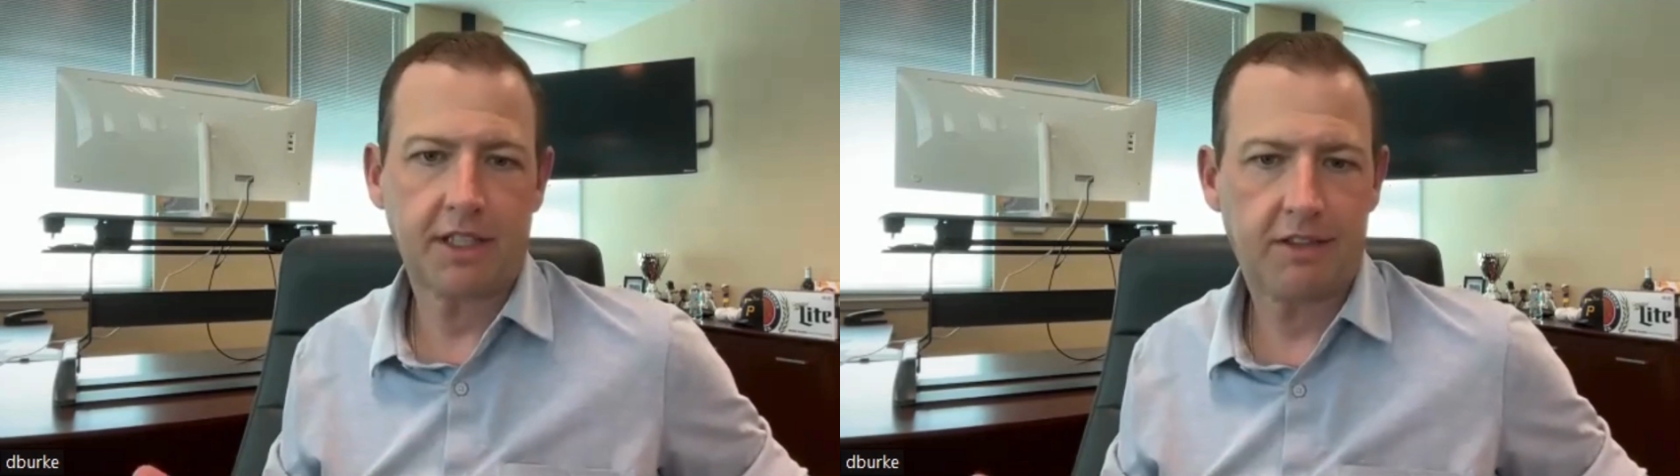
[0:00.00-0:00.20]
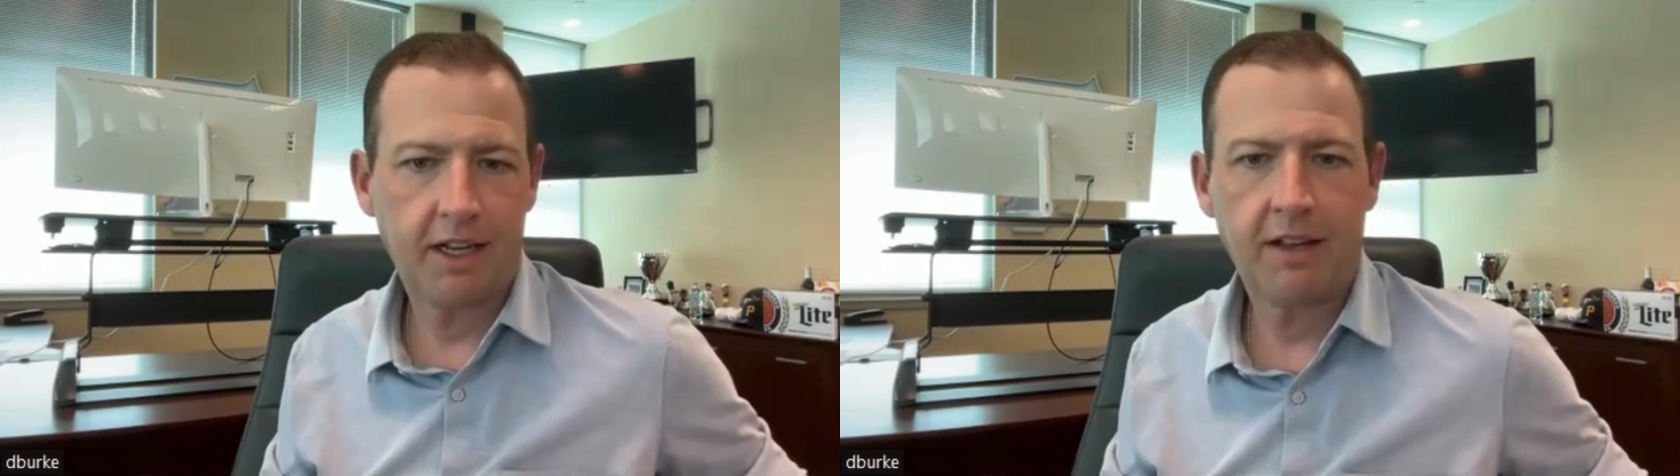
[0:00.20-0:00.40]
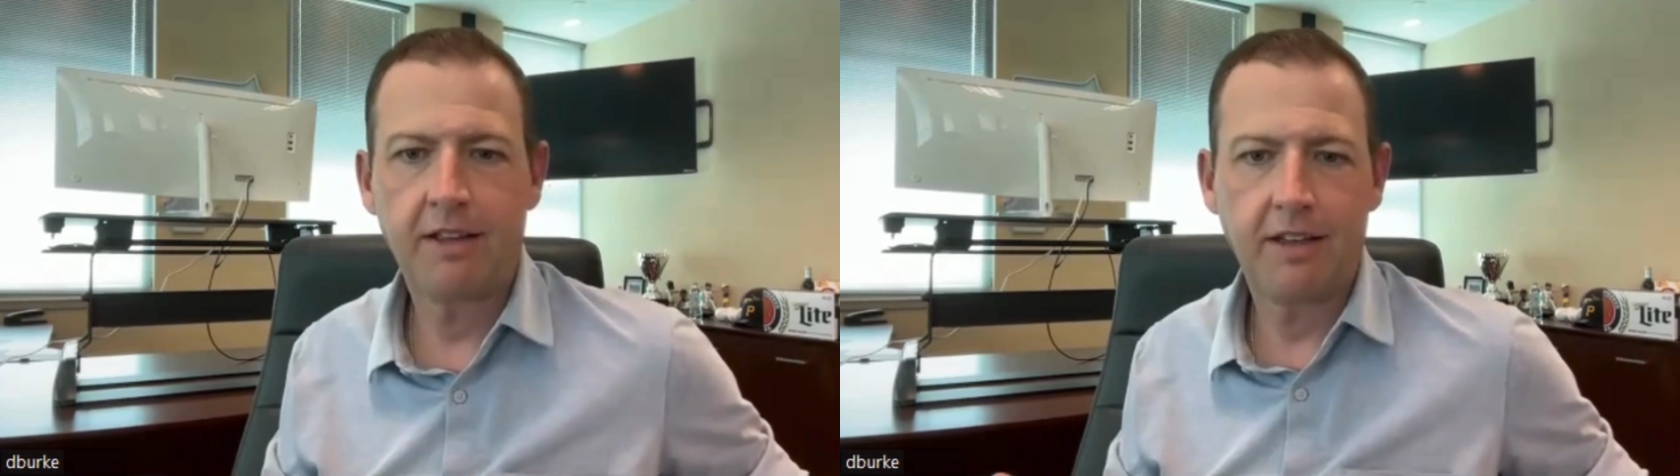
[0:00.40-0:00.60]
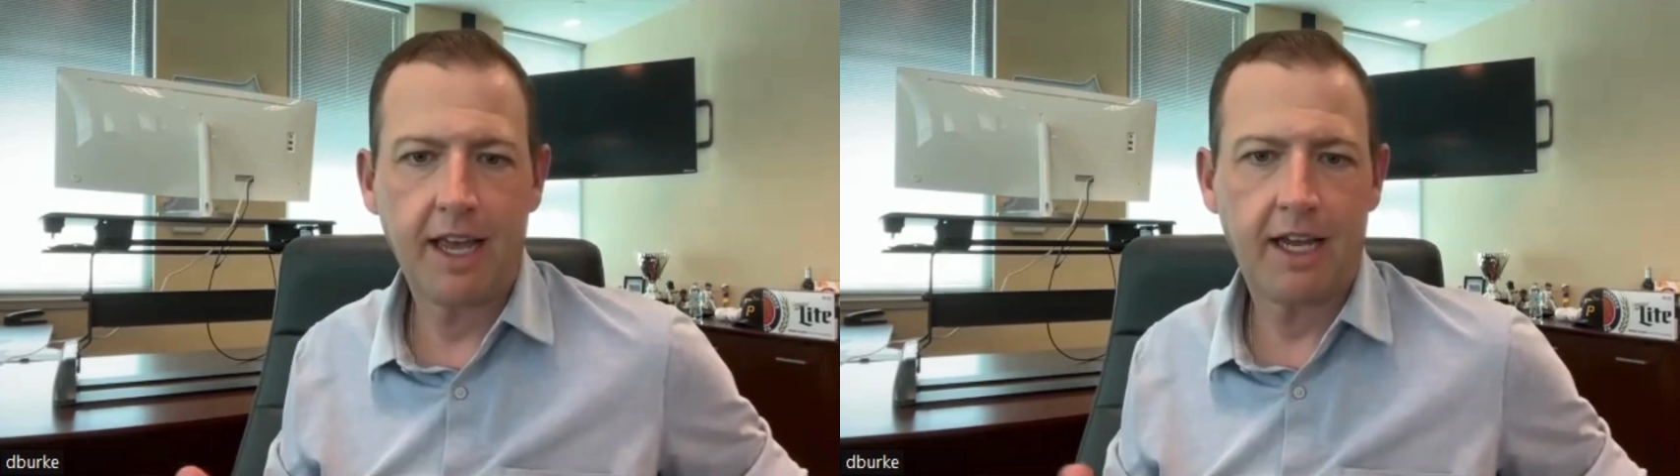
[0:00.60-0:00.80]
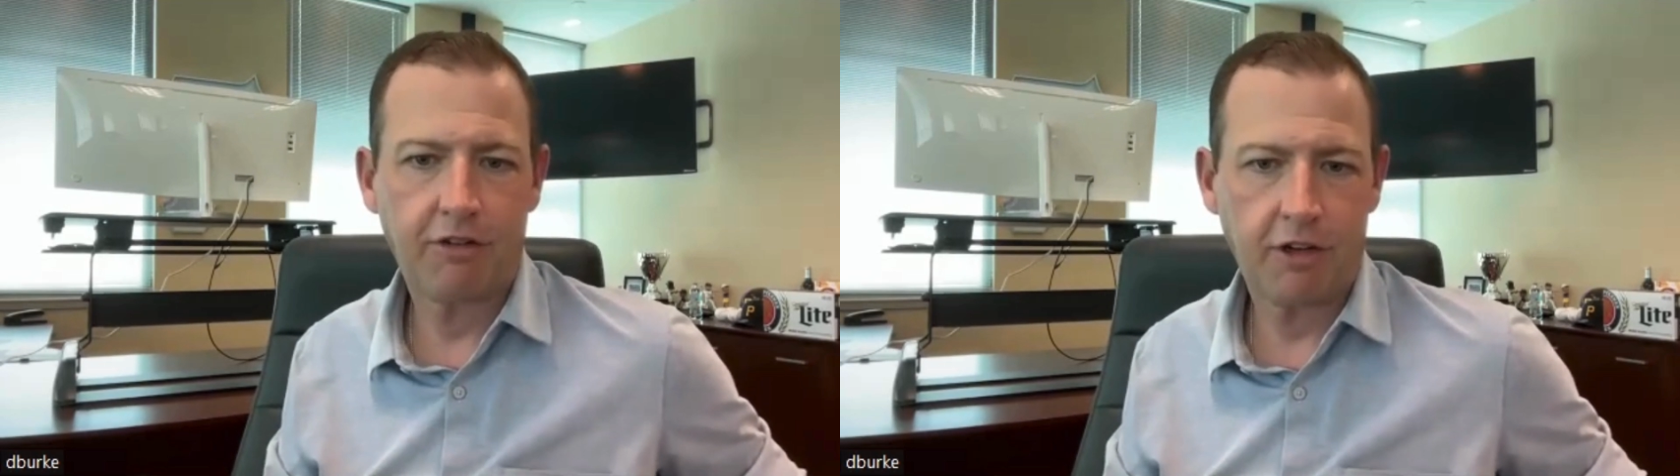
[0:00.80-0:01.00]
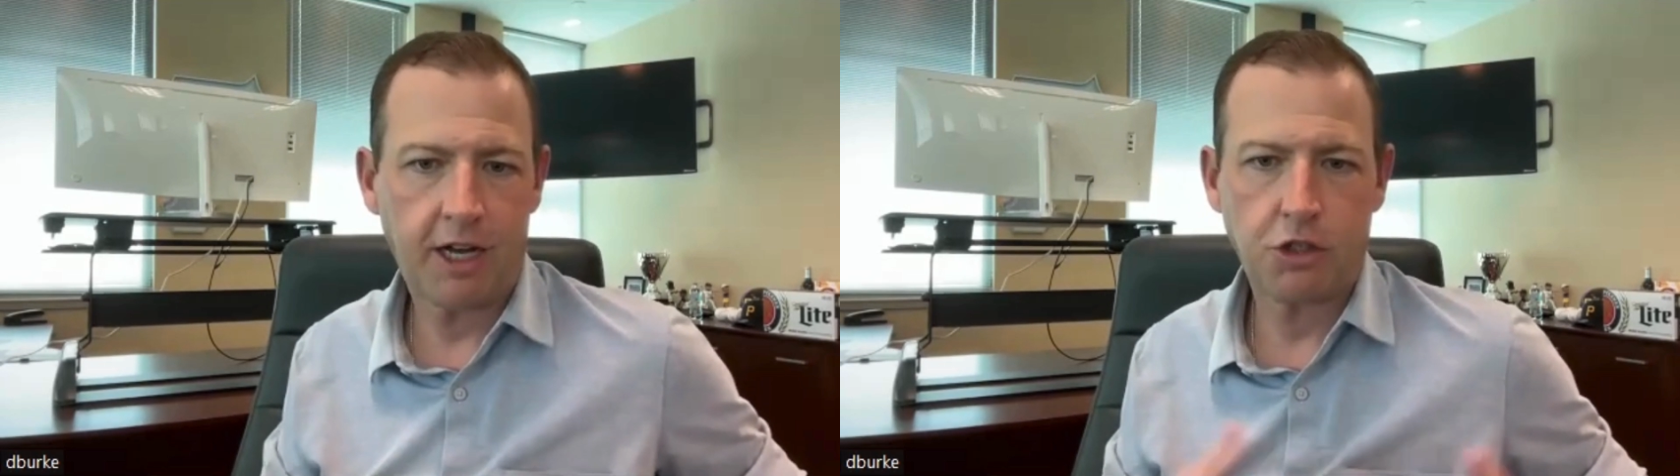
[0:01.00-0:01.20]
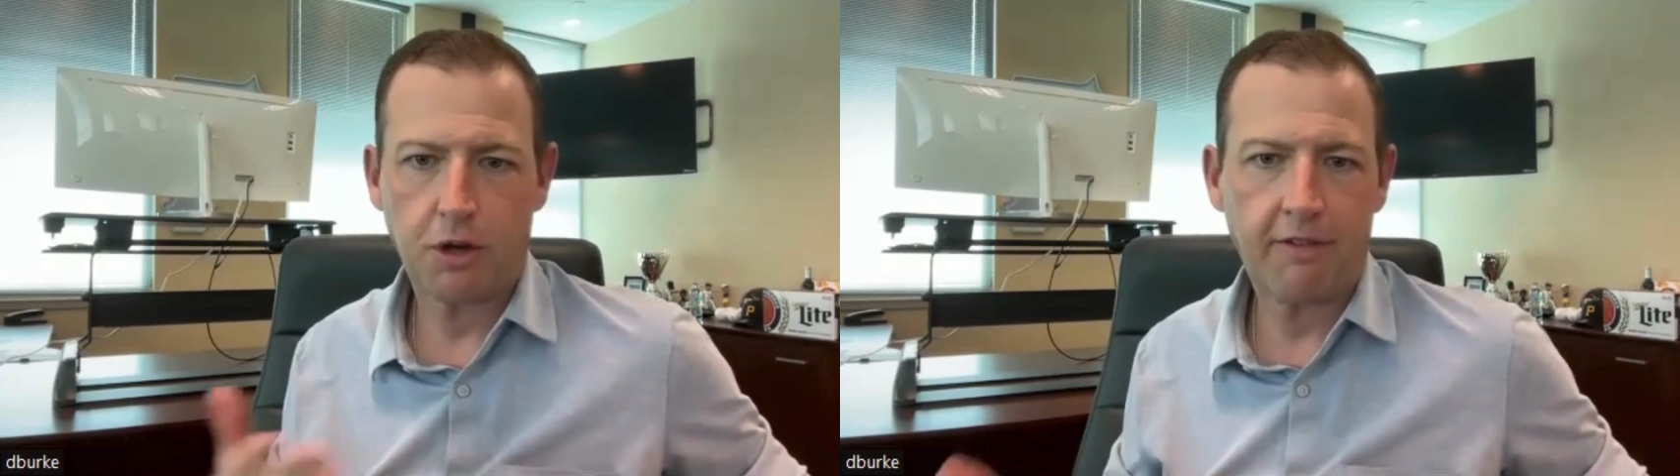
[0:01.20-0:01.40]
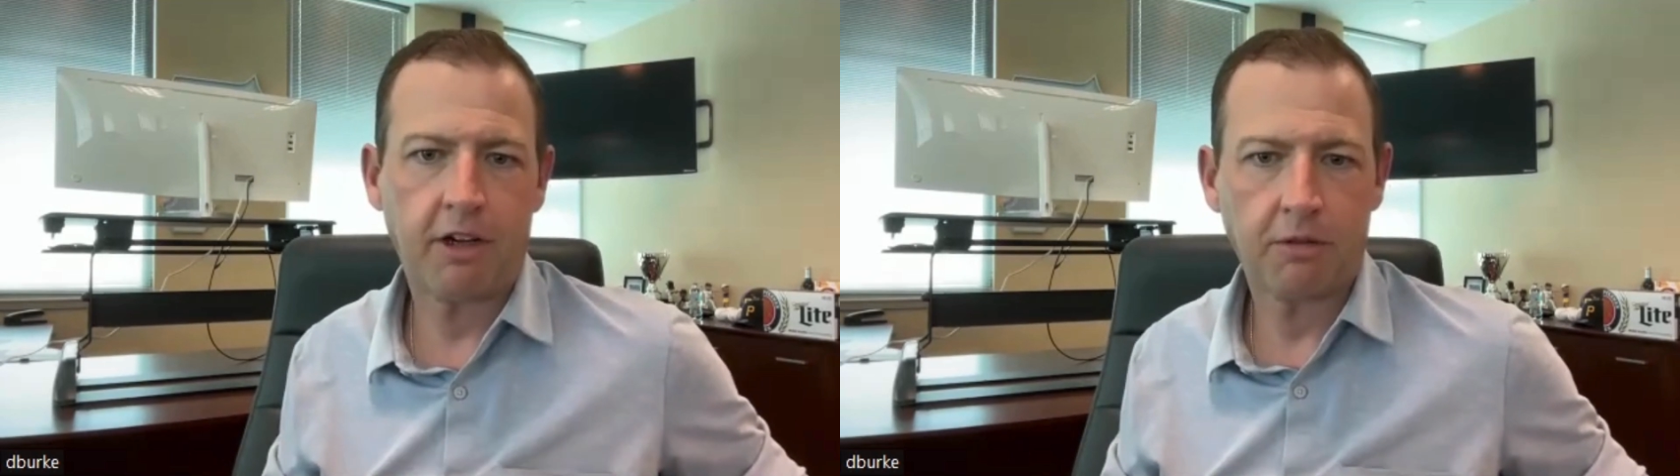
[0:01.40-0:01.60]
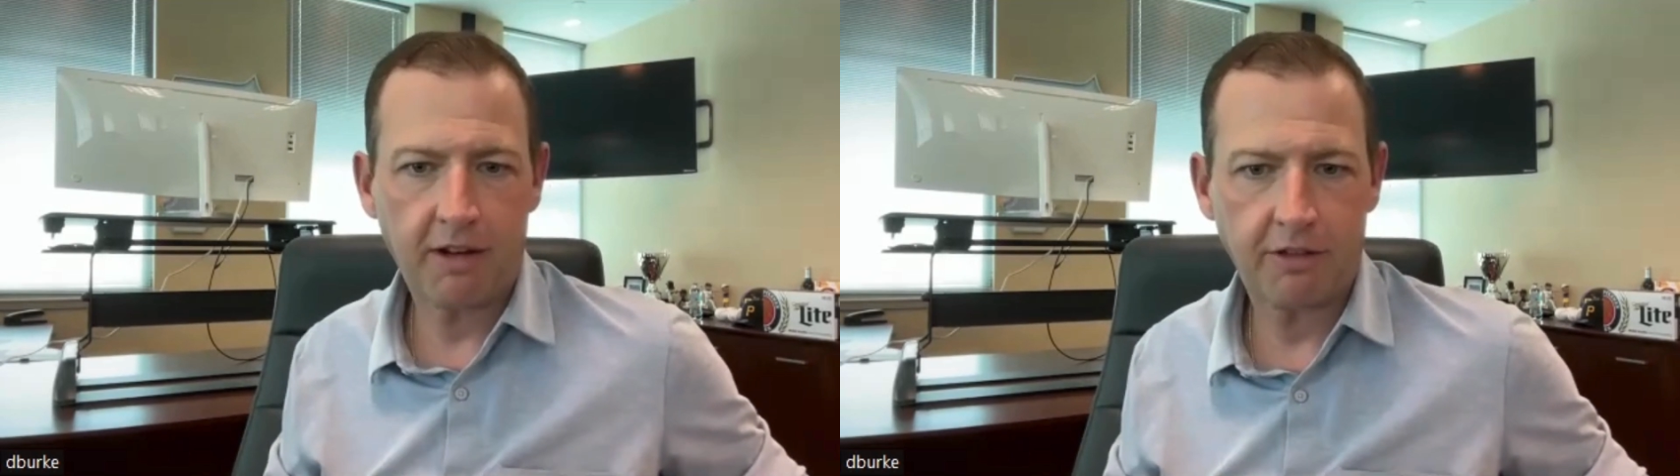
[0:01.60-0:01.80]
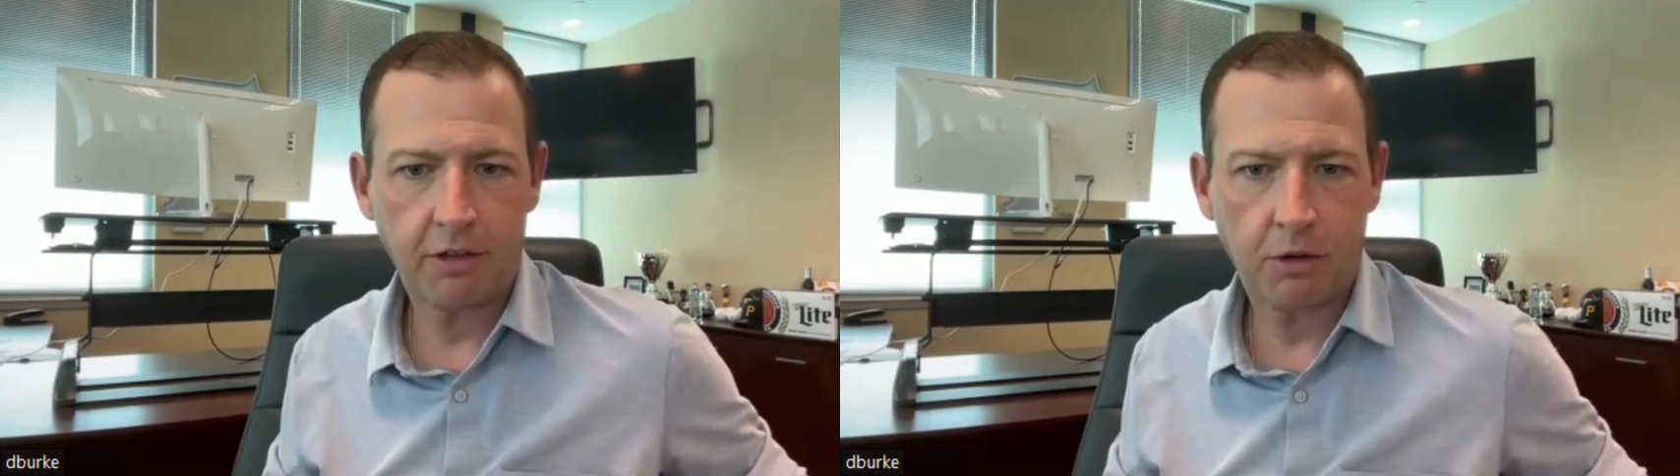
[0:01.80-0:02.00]
At the end of the day, if you're not driving
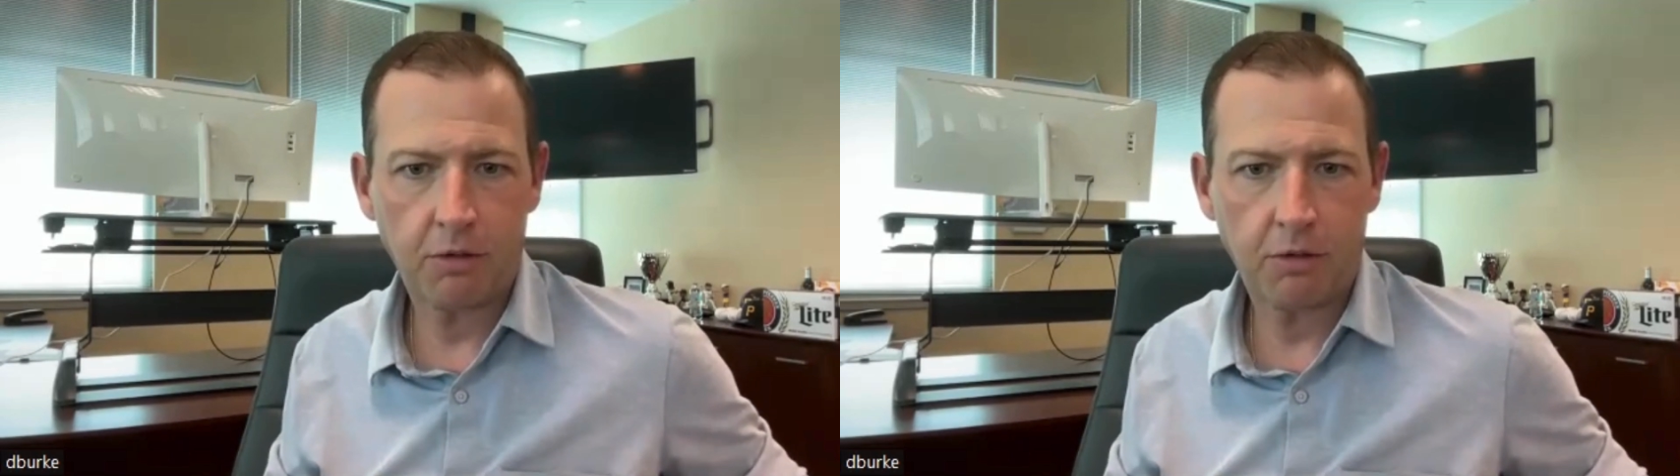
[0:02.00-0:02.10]
revenue,